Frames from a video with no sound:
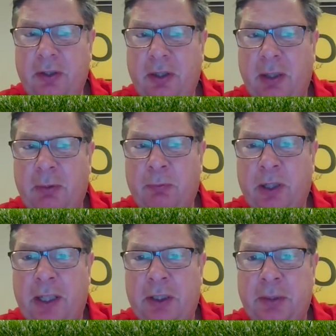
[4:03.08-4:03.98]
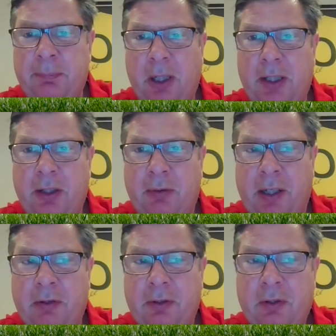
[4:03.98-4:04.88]
don't think would actually mind the
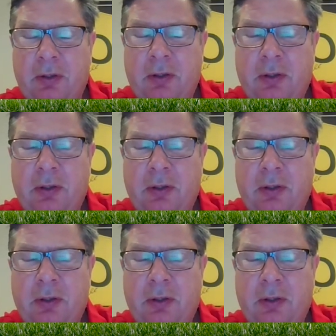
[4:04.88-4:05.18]
ground.